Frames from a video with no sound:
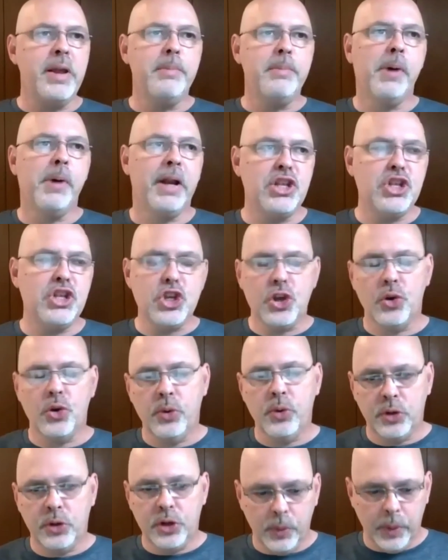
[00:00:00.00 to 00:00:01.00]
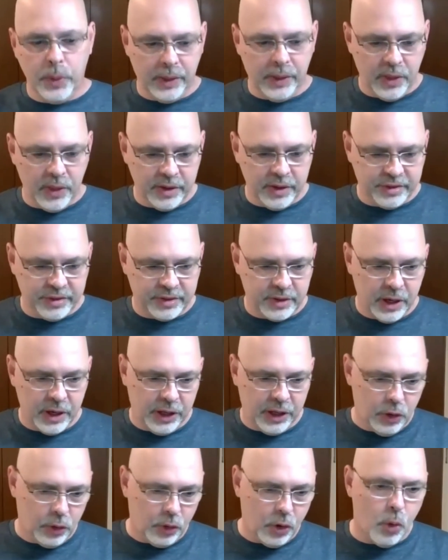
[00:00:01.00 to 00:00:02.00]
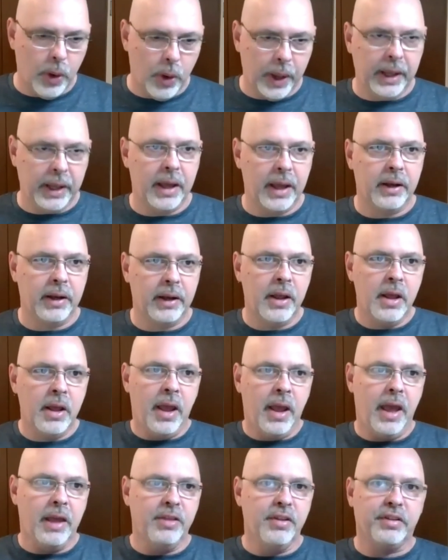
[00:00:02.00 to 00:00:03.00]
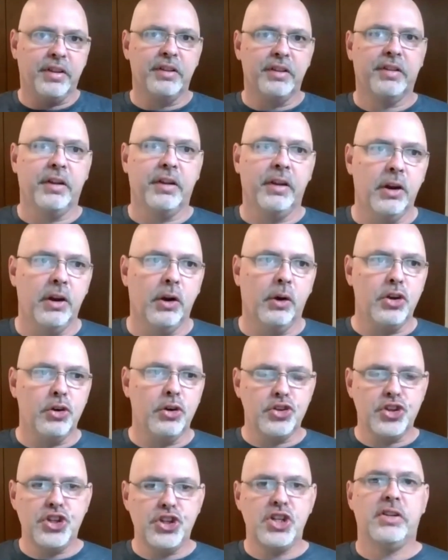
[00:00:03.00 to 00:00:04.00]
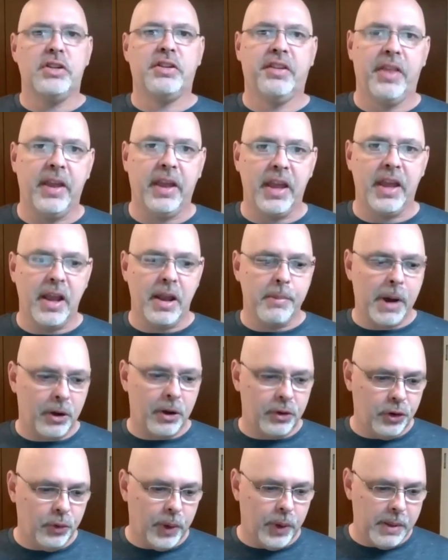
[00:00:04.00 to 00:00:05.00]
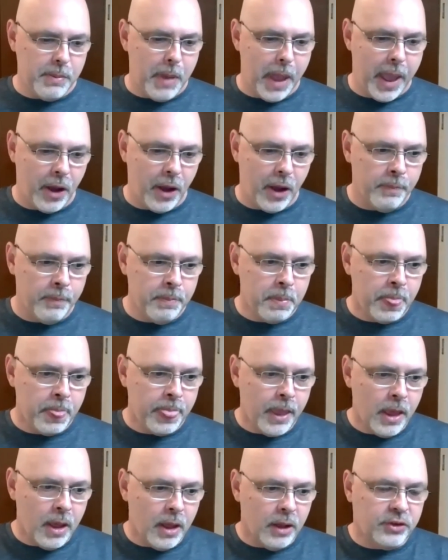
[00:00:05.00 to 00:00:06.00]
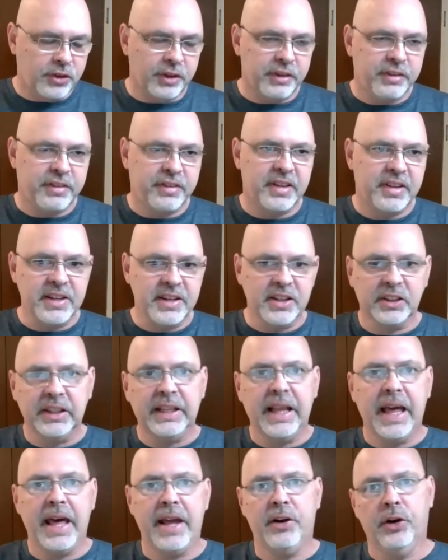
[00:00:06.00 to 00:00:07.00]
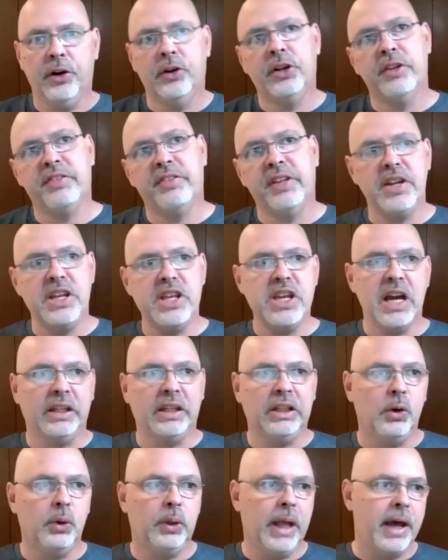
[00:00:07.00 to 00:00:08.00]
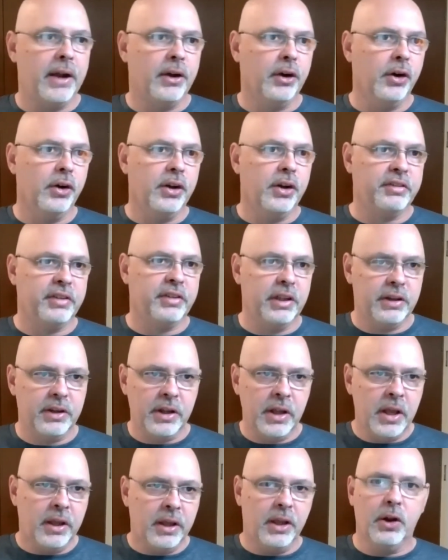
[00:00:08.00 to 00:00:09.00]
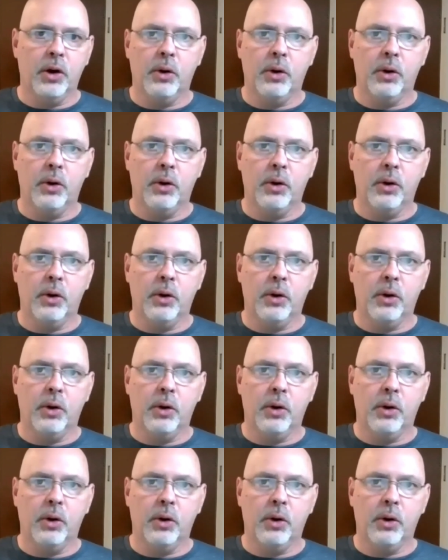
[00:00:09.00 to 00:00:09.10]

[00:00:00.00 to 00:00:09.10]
anybody new doing this, going in, and this is, you're just thinking about doing mail, to send a letter, to send a yellow letter, or to send,